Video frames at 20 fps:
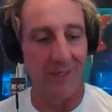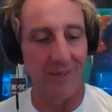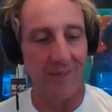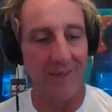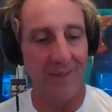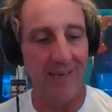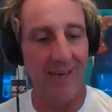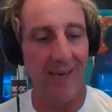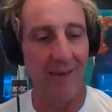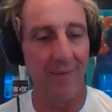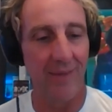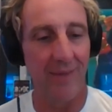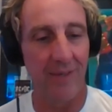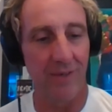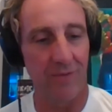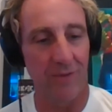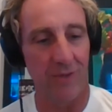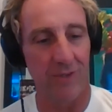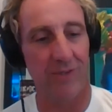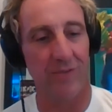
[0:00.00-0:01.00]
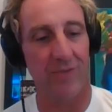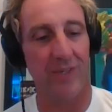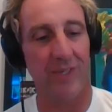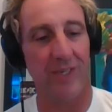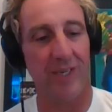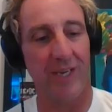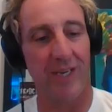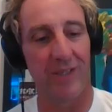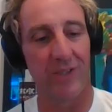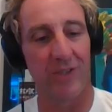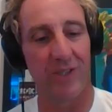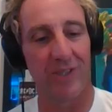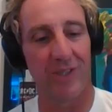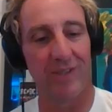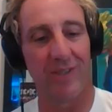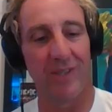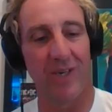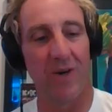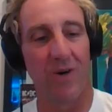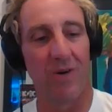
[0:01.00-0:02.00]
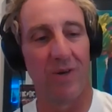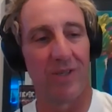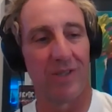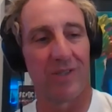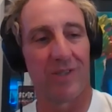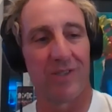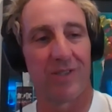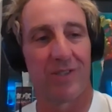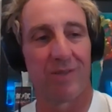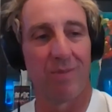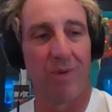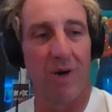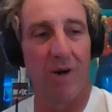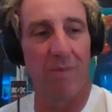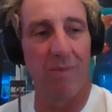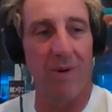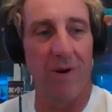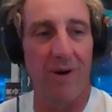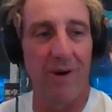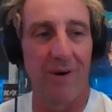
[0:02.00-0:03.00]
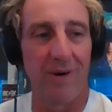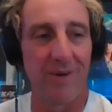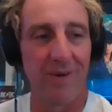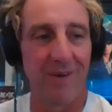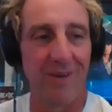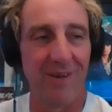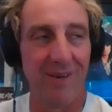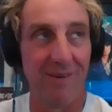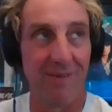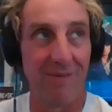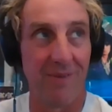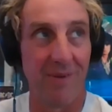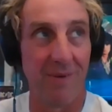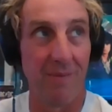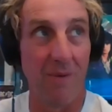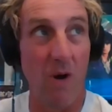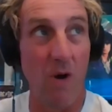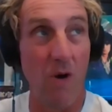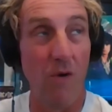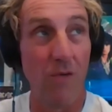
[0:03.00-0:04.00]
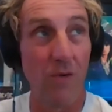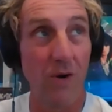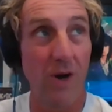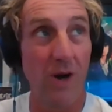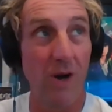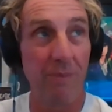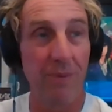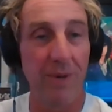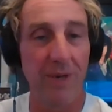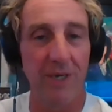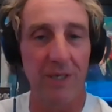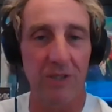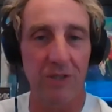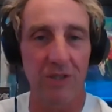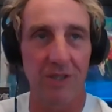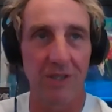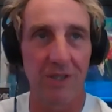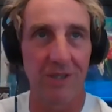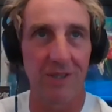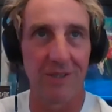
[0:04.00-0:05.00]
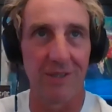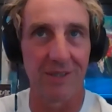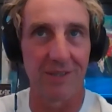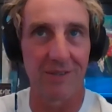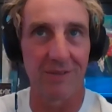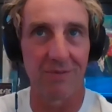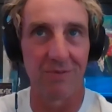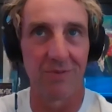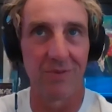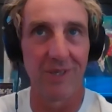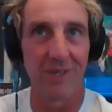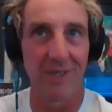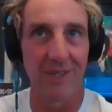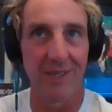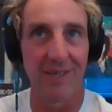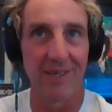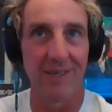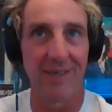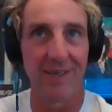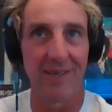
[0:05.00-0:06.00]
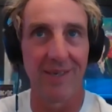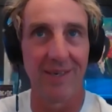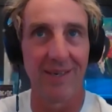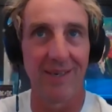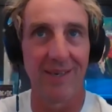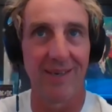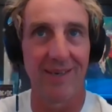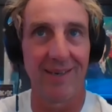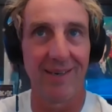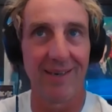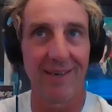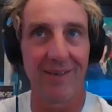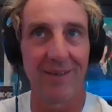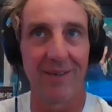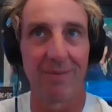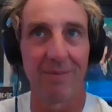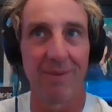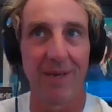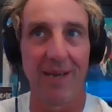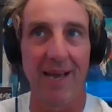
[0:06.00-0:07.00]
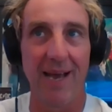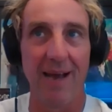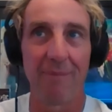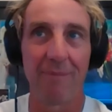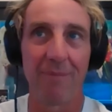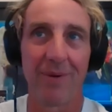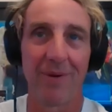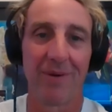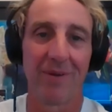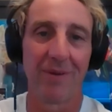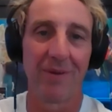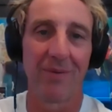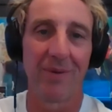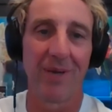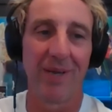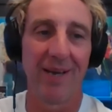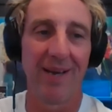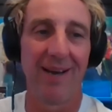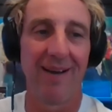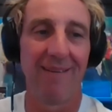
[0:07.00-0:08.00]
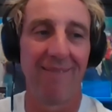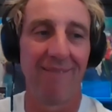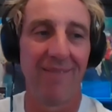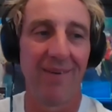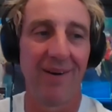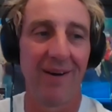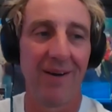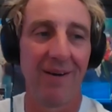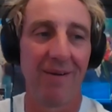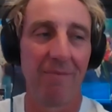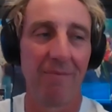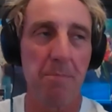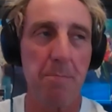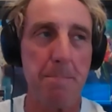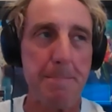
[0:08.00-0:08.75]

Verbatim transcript: Yeah, the diversification, though it's a small part of the overall picture, it's really, uh, I couldn't be happier that we have, um,